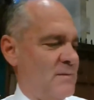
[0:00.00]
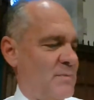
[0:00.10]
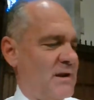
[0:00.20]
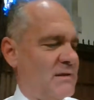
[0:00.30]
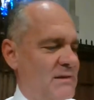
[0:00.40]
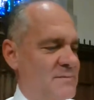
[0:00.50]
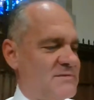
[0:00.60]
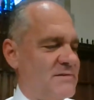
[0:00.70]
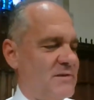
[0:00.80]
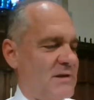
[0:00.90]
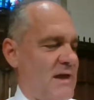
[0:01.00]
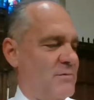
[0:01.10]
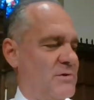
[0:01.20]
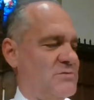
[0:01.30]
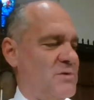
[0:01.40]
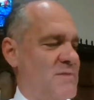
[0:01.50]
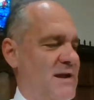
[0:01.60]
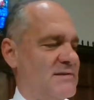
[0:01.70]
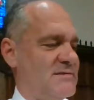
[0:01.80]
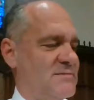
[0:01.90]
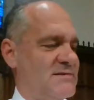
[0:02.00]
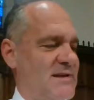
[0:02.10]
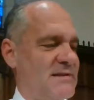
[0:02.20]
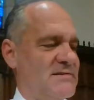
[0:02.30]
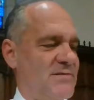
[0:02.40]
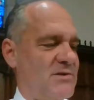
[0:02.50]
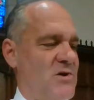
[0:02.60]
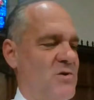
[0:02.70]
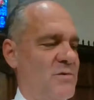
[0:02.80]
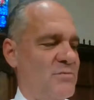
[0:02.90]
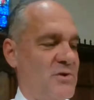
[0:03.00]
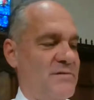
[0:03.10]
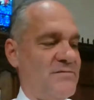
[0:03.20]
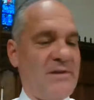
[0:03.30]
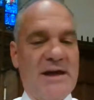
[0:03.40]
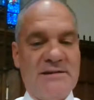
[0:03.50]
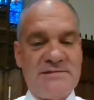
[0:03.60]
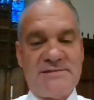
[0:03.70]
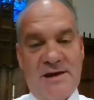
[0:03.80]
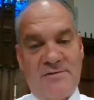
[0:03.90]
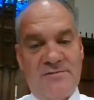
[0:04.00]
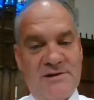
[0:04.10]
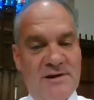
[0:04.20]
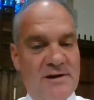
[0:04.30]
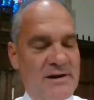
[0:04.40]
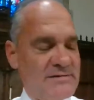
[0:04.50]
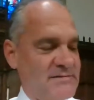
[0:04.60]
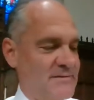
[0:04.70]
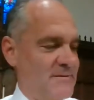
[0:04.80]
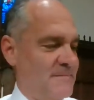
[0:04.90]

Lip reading: but a glimpse of the light which would make some sense of their own brief flights out of the darkness.